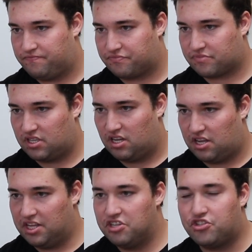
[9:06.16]
I
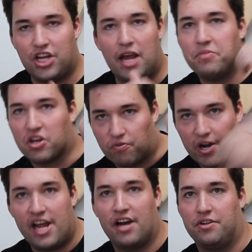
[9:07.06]
think he jammed the
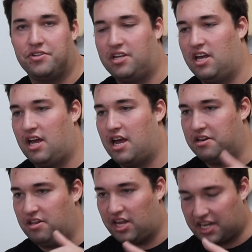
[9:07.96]
ground,
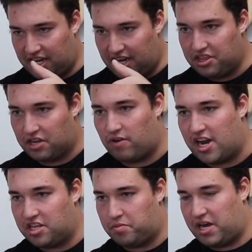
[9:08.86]
and like he hit the
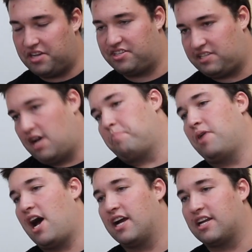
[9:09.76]
ground and the bat snapped
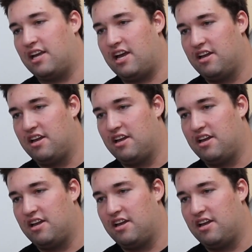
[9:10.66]
back.